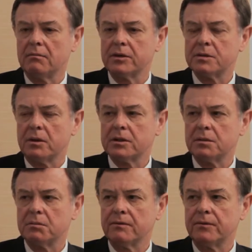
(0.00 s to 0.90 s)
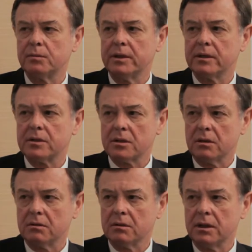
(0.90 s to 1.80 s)
responsible for being the
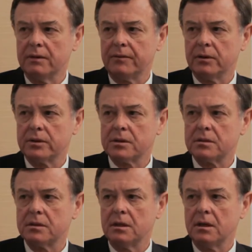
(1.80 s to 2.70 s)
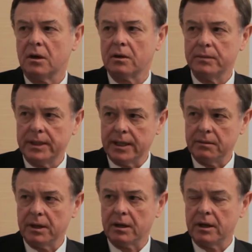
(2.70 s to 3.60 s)
sole influence on
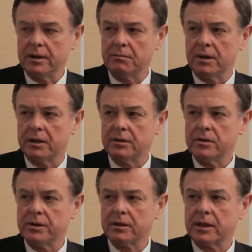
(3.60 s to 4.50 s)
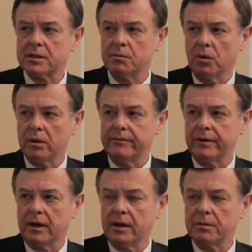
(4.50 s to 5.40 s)
me, but I do think that small
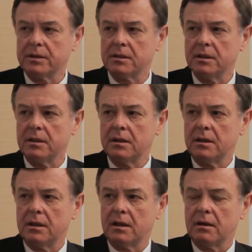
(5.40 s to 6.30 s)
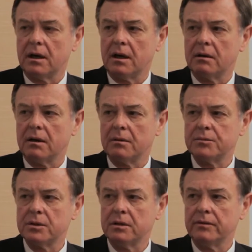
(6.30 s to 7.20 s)
environment,
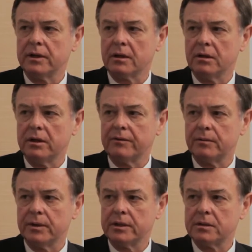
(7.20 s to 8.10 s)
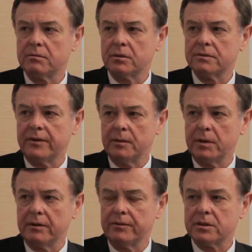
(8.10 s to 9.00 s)
observing and learning from each, was very
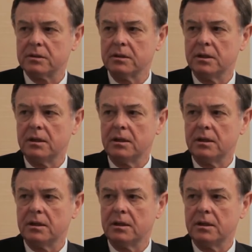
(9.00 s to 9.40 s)
beneficial.